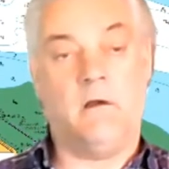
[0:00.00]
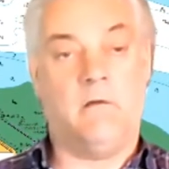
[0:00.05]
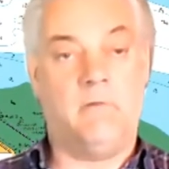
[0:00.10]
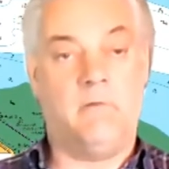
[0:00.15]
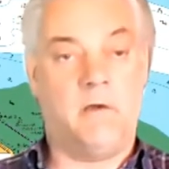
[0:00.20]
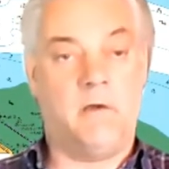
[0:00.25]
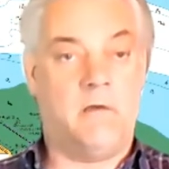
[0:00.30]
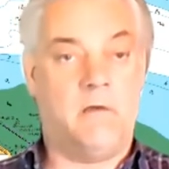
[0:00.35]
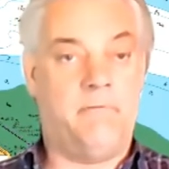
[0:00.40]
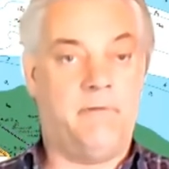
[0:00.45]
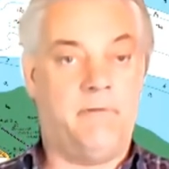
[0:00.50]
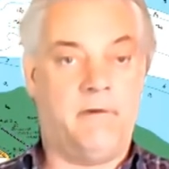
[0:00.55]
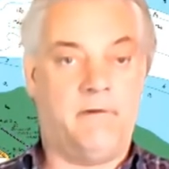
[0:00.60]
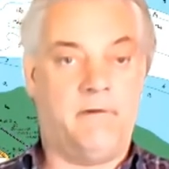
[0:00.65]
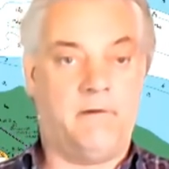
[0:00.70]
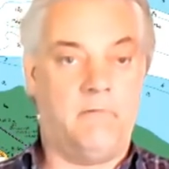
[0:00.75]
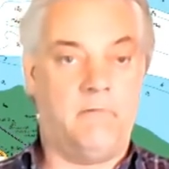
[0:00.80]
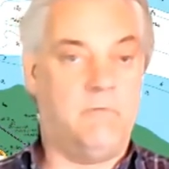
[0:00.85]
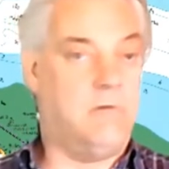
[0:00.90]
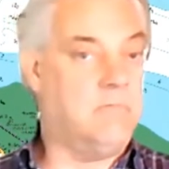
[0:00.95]
I mean, I
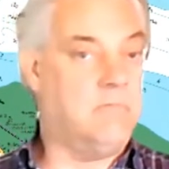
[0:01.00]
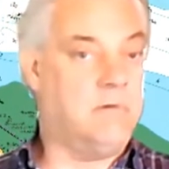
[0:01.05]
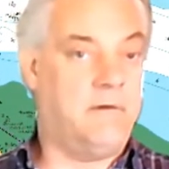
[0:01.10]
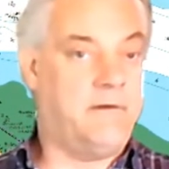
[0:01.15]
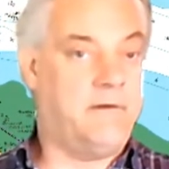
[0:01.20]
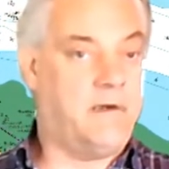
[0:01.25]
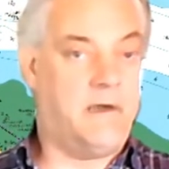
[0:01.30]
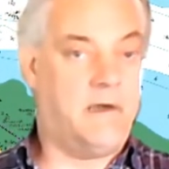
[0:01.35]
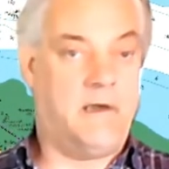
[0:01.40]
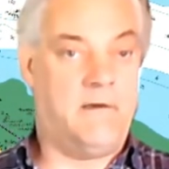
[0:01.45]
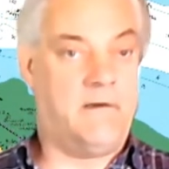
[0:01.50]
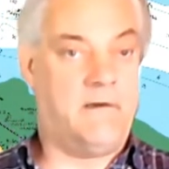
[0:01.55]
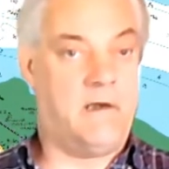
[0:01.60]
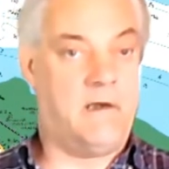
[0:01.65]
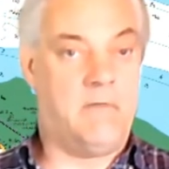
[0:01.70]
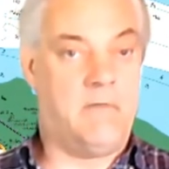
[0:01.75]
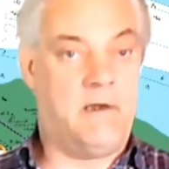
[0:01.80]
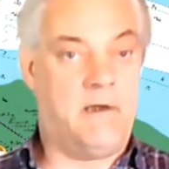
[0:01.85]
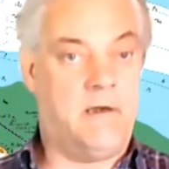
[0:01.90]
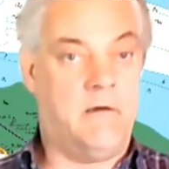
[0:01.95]
personally wouldn't want to take the
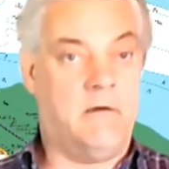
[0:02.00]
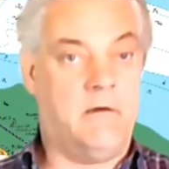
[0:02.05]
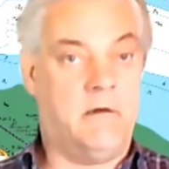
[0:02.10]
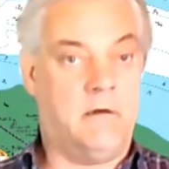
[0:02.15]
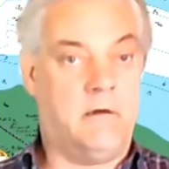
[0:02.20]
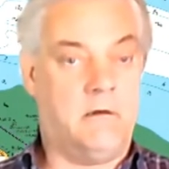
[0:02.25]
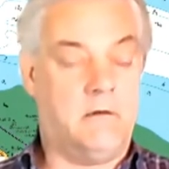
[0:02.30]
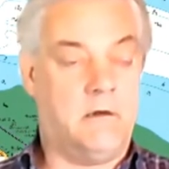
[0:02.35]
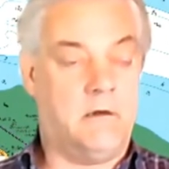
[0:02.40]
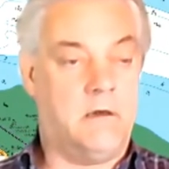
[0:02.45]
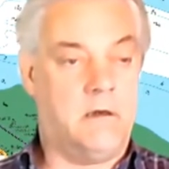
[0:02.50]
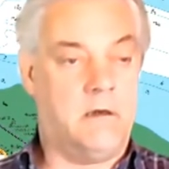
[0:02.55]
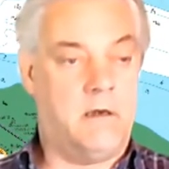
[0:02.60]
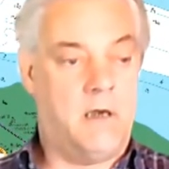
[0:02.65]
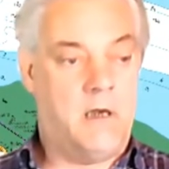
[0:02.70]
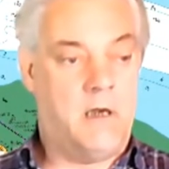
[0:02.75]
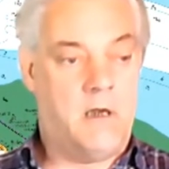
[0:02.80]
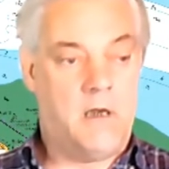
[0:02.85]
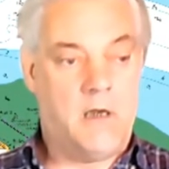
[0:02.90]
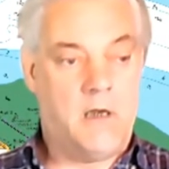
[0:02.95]
exam 8, 9 o'clock at night,
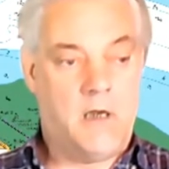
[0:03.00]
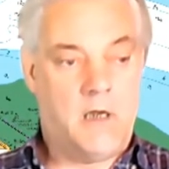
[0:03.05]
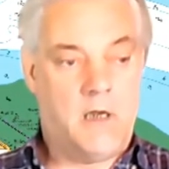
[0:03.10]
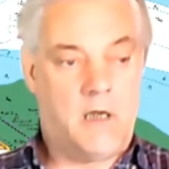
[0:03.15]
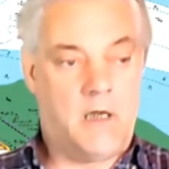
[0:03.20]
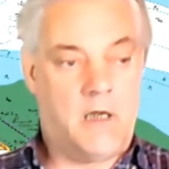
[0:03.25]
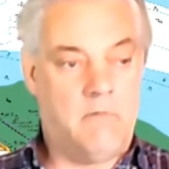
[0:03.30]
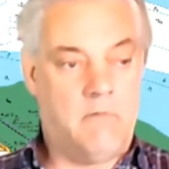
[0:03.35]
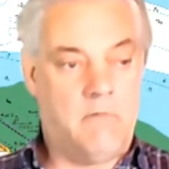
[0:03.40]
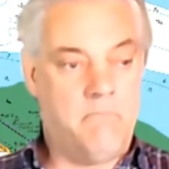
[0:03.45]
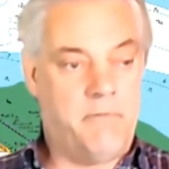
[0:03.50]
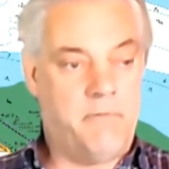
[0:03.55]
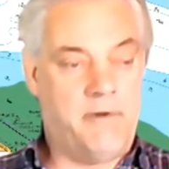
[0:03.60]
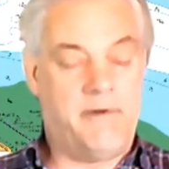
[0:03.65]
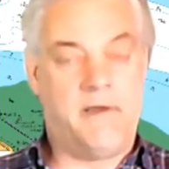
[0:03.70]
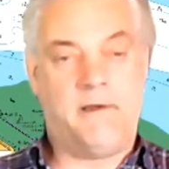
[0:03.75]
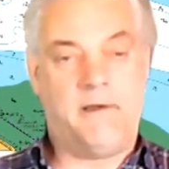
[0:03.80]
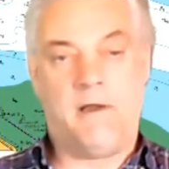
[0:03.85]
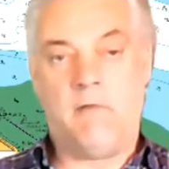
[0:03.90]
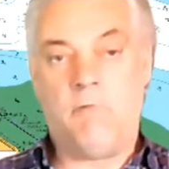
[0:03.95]
but
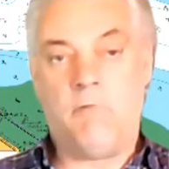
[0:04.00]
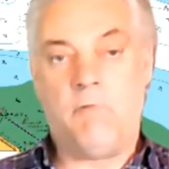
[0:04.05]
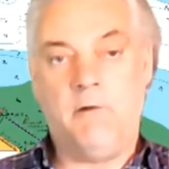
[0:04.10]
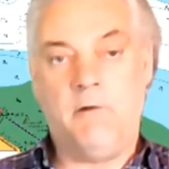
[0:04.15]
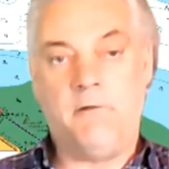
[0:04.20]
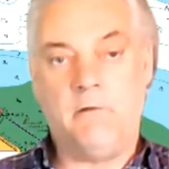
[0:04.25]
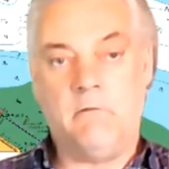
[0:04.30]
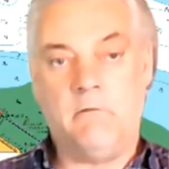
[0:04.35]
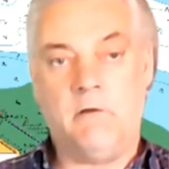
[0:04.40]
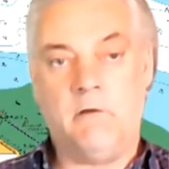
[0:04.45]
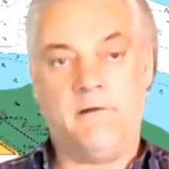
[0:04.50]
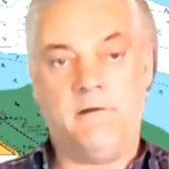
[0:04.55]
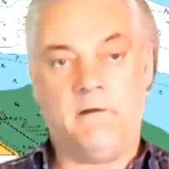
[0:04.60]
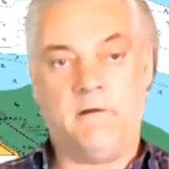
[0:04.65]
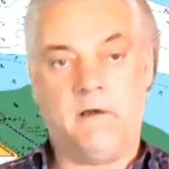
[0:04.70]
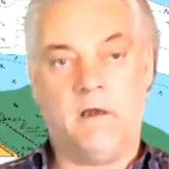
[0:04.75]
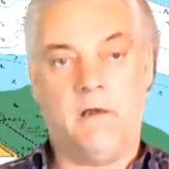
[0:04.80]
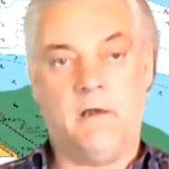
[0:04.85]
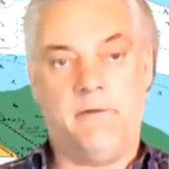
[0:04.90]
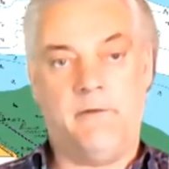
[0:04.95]
that won't always
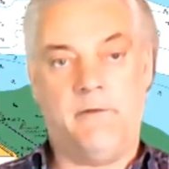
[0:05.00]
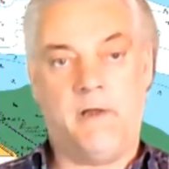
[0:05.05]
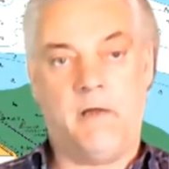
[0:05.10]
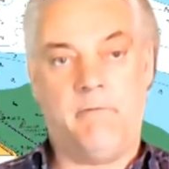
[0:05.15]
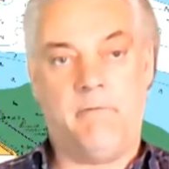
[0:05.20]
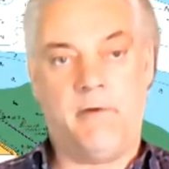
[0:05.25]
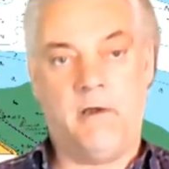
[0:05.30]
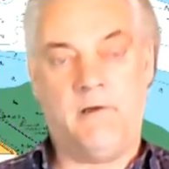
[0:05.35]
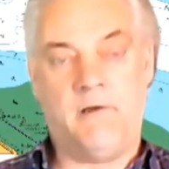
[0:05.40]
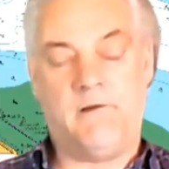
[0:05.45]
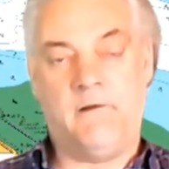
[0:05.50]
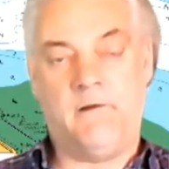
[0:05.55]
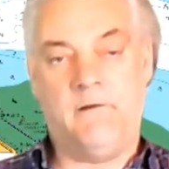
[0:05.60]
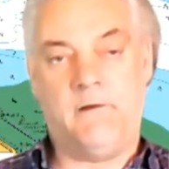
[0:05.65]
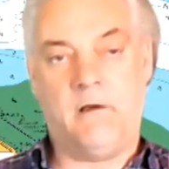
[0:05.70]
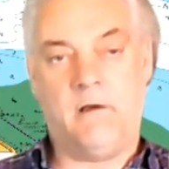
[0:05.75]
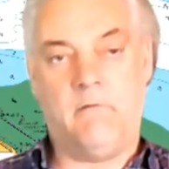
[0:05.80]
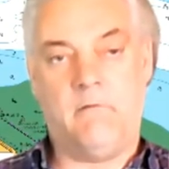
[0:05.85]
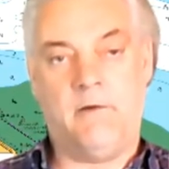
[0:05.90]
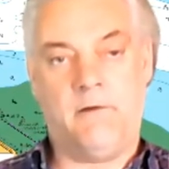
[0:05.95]
occur for that person.
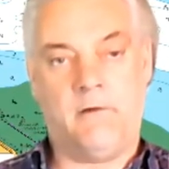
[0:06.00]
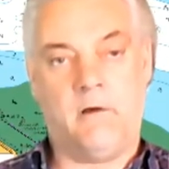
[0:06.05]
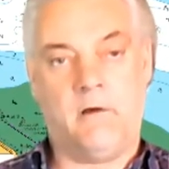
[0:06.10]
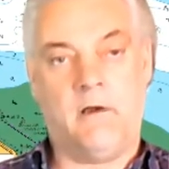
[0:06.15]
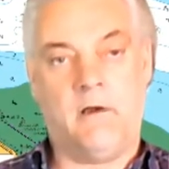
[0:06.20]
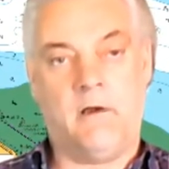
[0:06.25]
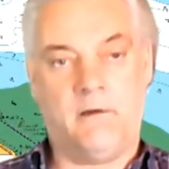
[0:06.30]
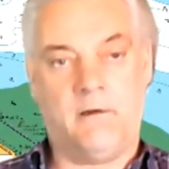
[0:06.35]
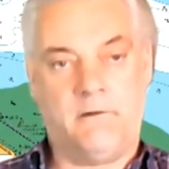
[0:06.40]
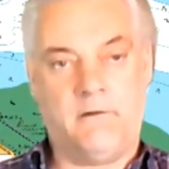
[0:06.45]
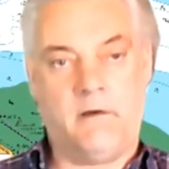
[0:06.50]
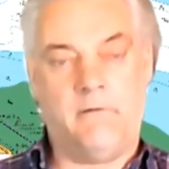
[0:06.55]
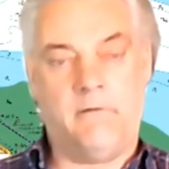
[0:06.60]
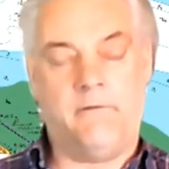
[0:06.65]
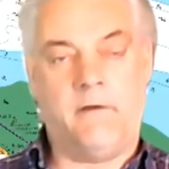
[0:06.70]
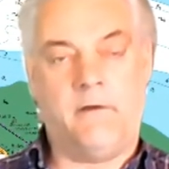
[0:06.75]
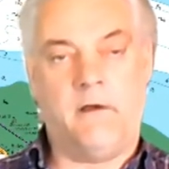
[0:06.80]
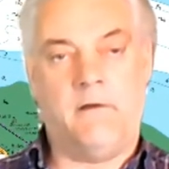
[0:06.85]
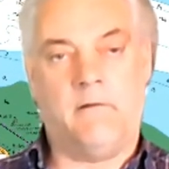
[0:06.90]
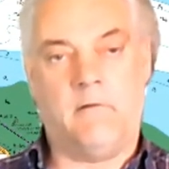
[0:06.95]
So we're trying to shift
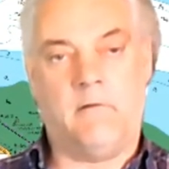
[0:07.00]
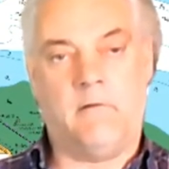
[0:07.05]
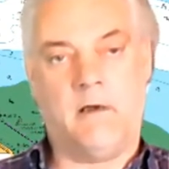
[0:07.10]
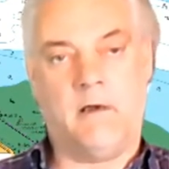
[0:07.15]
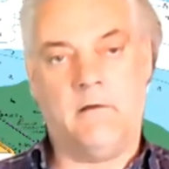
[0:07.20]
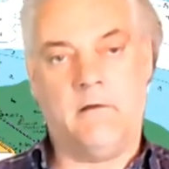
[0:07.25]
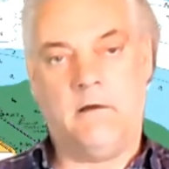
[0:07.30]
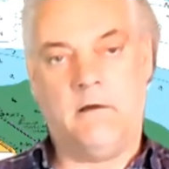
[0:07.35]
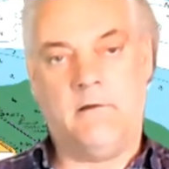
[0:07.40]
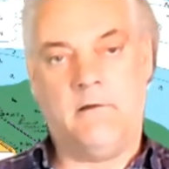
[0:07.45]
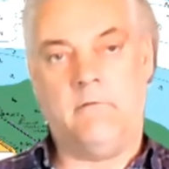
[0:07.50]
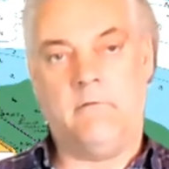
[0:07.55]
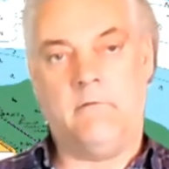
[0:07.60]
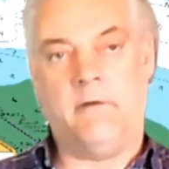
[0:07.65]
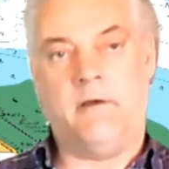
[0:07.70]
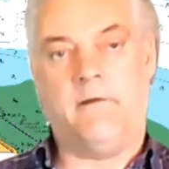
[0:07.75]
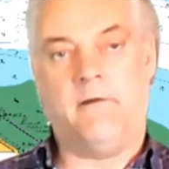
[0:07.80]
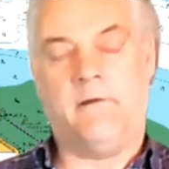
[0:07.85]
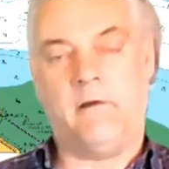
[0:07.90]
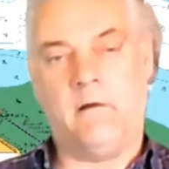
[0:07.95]
things around a little
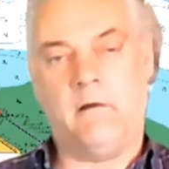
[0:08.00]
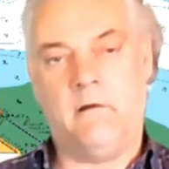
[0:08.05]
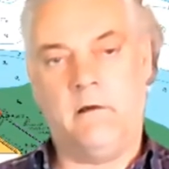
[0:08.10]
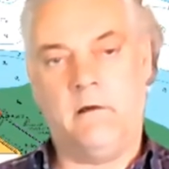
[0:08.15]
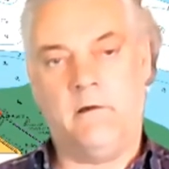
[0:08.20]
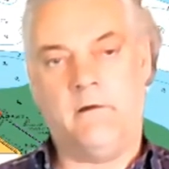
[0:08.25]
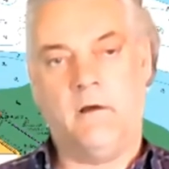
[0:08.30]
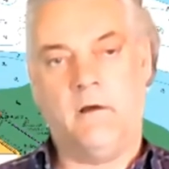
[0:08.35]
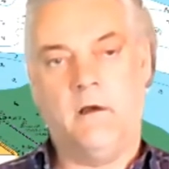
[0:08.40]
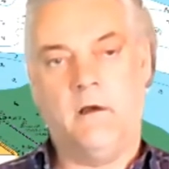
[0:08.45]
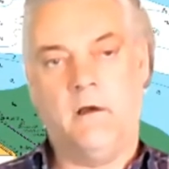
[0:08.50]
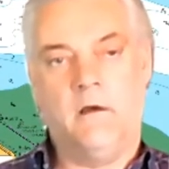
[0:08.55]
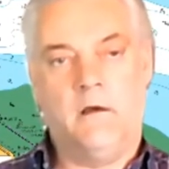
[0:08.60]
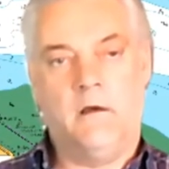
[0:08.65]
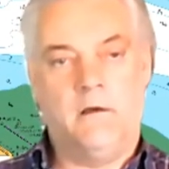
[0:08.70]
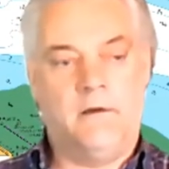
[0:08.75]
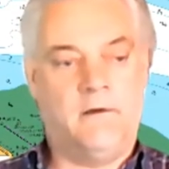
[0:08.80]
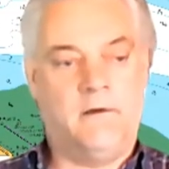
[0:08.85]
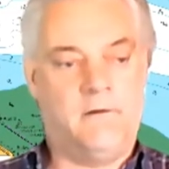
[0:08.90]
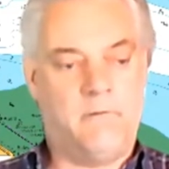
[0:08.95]
bit so that
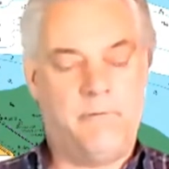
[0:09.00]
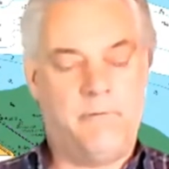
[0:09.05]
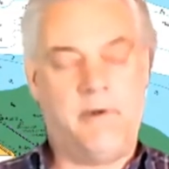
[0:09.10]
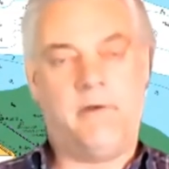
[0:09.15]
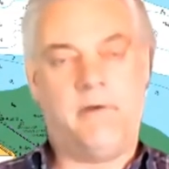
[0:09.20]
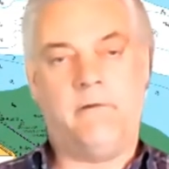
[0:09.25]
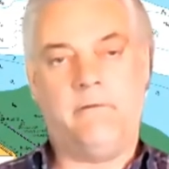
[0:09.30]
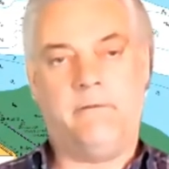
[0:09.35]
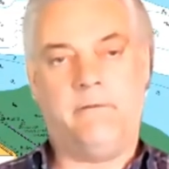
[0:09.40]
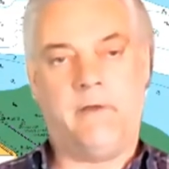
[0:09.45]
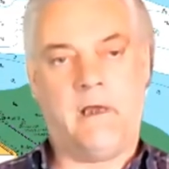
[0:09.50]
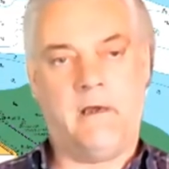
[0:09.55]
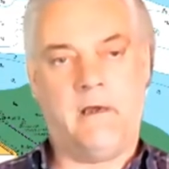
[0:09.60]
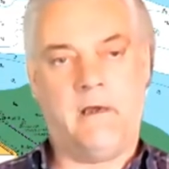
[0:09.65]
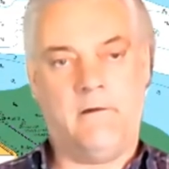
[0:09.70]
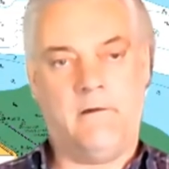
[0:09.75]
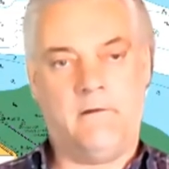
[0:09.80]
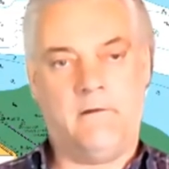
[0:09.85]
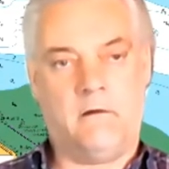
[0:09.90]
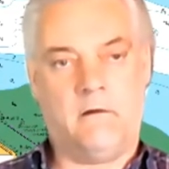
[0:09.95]
there's a bit of
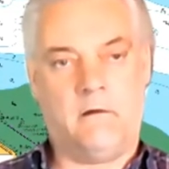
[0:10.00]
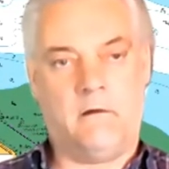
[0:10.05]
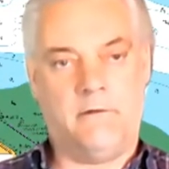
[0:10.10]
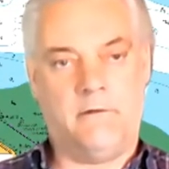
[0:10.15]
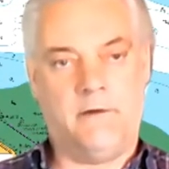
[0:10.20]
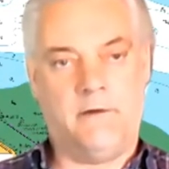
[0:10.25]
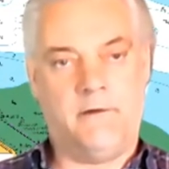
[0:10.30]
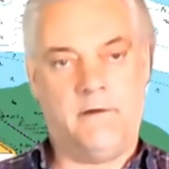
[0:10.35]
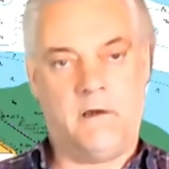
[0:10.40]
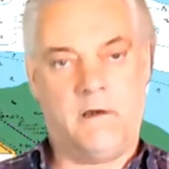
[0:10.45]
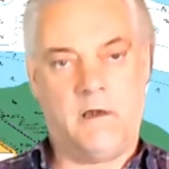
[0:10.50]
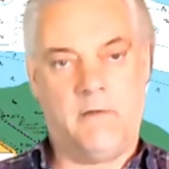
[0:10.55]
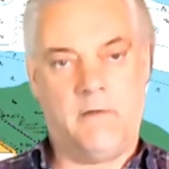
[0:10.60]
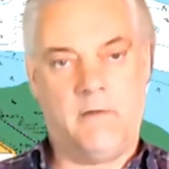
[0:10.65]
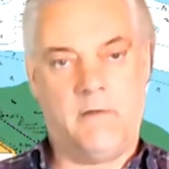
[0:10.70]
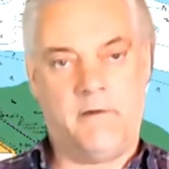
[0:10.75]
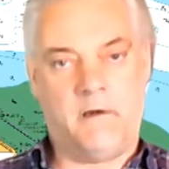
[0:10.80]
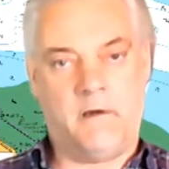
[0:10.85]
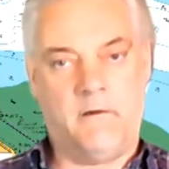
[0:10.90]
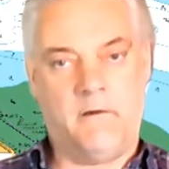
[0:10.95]
fairness on the time
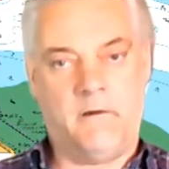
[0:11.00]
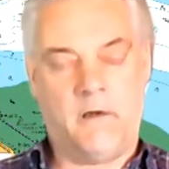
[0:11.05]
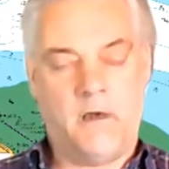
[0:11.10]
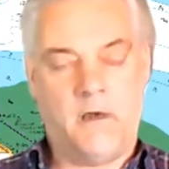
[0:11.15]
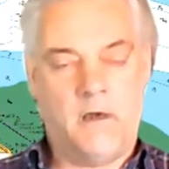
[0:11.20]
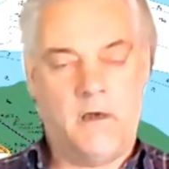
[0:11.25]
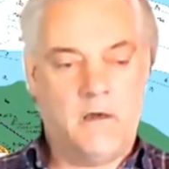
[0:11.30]
zones.